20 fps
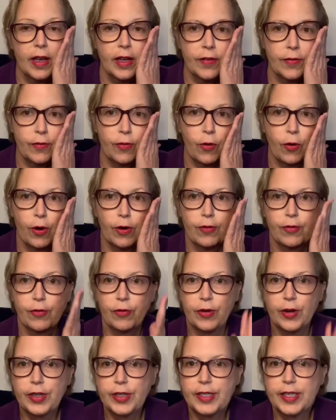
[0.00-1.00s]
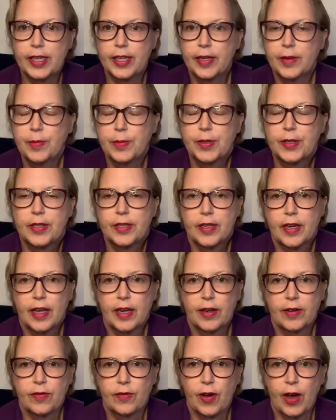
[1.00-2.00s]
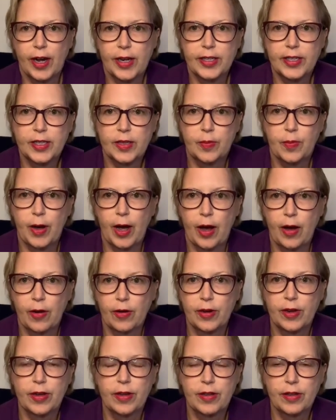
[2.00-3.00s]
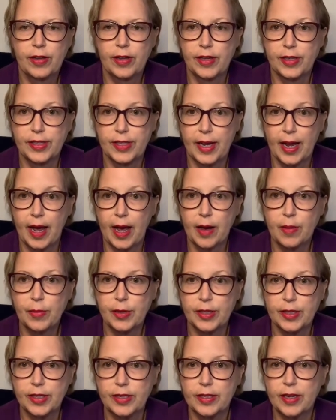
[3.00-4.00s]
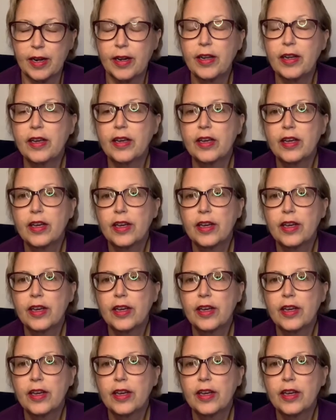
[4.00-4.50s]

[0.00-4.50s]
For free tips and advice about the exam and studying,